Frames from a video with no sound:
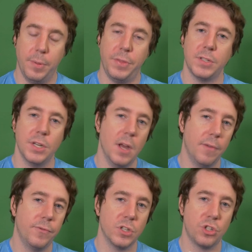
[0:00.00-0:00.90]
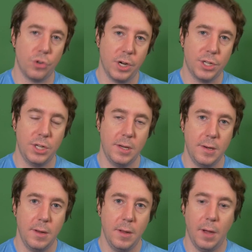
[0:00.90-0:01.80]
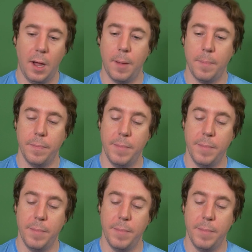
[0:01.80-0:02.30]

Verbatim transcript: but there's enough restriction um,